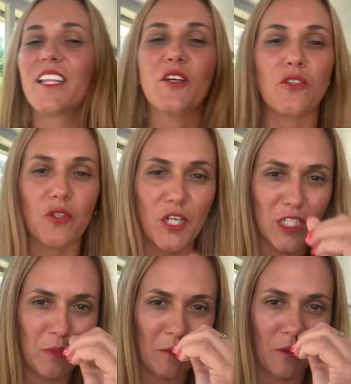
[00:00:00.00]
there's no
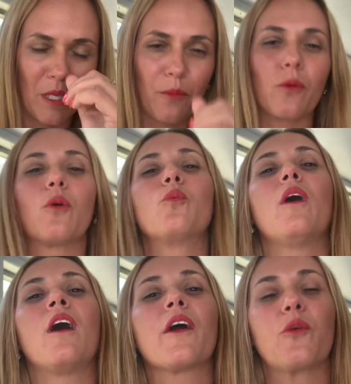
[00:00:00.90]
changing people. People who
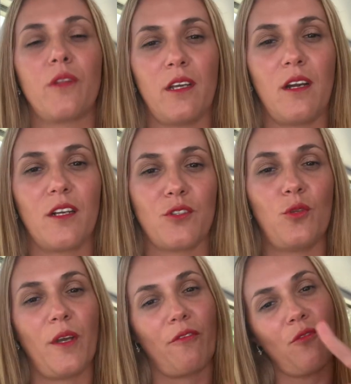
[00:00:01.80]
are who they are. So
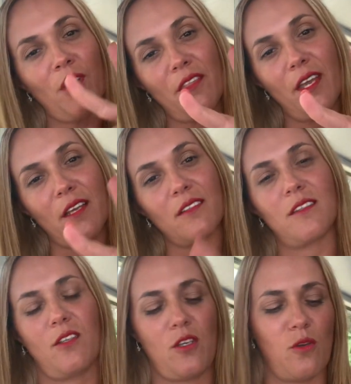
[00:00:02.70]
you have three things.
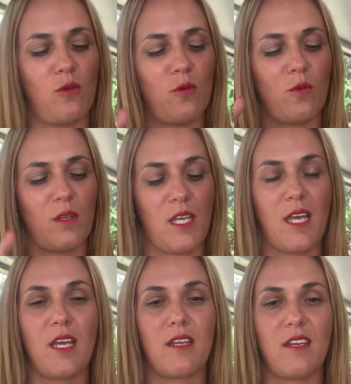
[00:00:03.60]
You
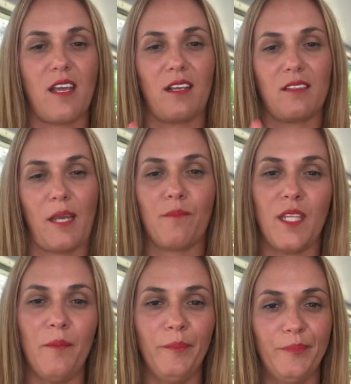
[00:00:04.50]
can accept
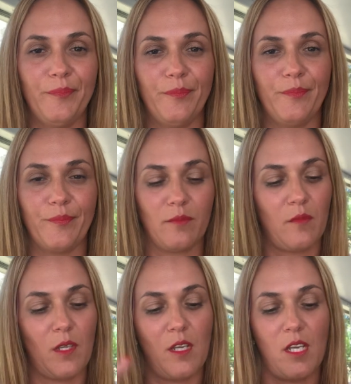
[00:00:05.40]
them.
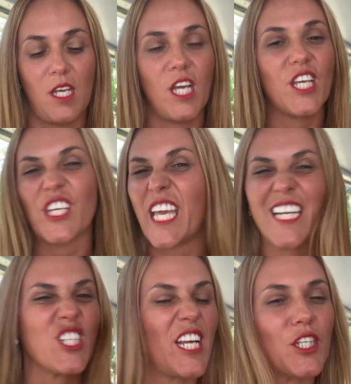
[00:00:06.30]
You
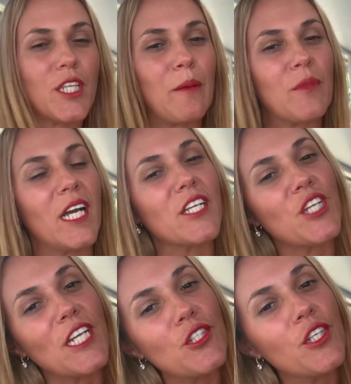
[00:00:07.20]
can't change them. You gotta
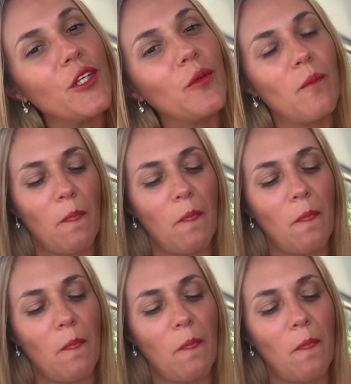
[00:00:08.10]
change you.